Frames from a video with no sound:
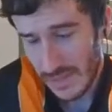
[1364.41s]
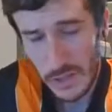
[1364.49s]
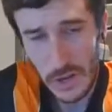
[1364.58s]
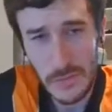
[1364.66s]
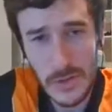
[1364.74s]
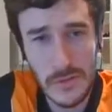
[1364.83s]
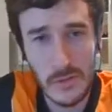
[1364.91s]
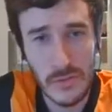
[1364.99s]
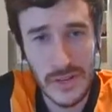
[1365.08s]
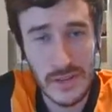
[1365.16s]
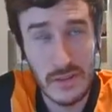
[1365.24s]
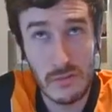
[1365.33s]
A bit of a
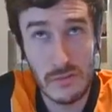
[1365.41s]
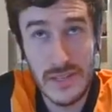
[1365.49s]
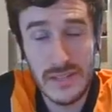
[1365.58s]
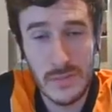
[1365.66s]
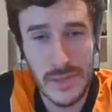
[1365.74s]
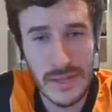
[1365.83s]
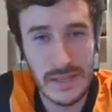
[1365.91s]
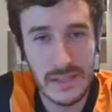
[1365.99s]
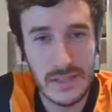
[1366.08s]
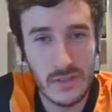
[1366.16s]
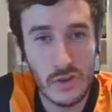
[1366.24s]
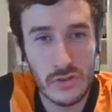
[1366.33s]
reasonably
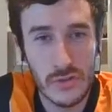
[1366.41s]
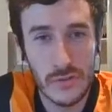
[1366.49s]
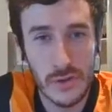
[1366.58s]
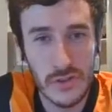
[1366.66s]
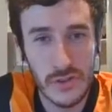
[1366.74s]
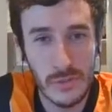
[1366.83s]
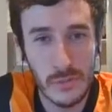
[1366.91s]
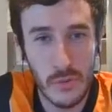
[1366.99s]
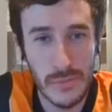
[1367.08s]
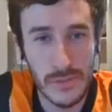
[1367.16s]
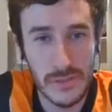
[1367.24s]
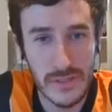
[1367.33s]
controversial
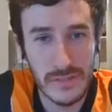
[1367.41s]
appointment,